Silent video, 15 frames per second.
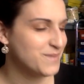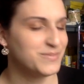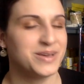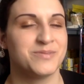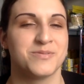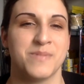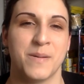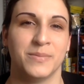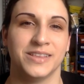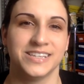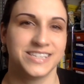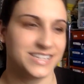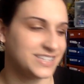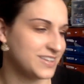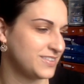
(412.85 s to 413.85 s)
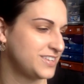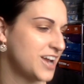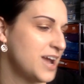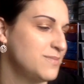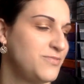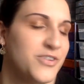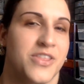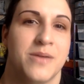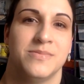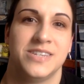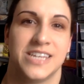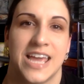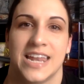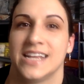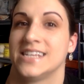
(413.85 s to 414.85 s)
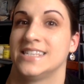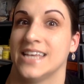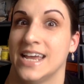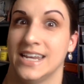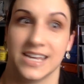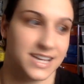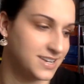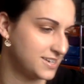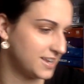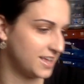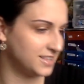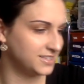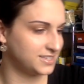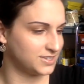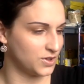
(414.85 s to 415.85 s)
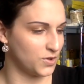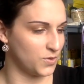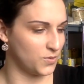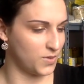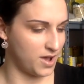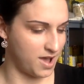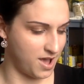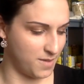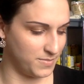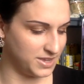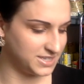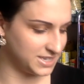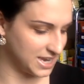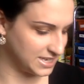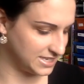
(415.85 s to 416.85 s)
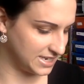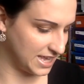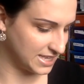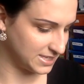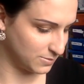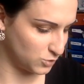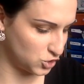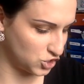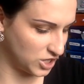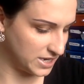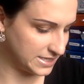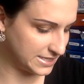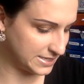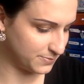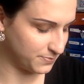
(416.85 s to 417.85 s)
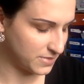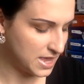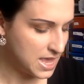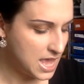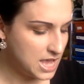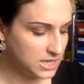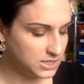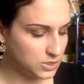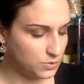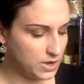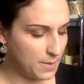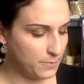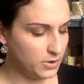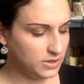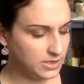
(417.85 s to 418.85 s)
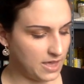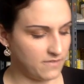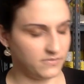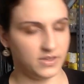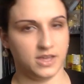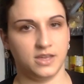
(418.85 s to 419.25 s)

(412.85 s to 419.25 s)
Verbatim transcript: but remember, this is a time for them to get excited, and so um, it's nice to get some treats. So number 11